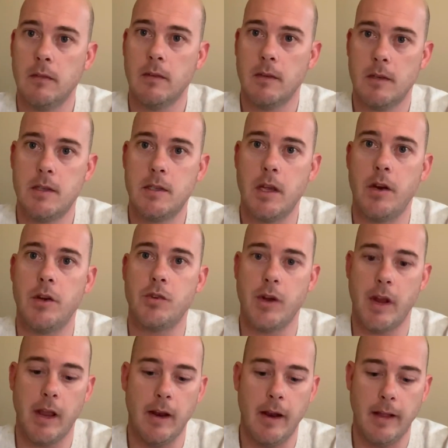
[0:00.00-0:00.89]
series
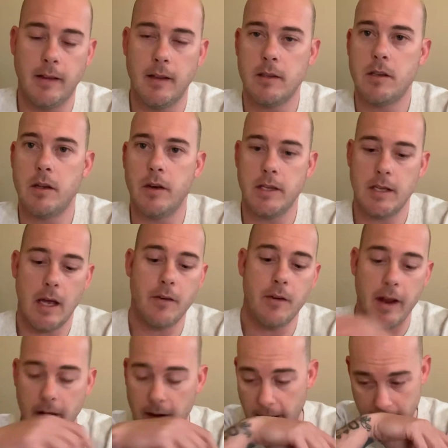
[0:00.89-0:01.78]
regulated, series
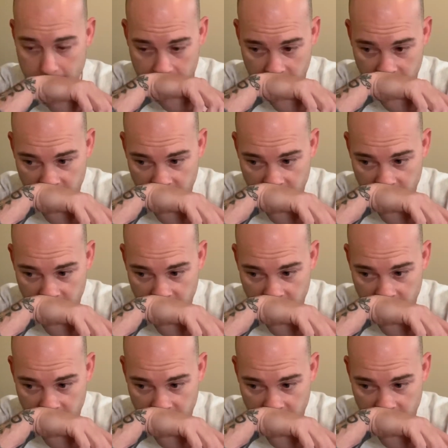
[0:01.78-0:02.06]
unregulated.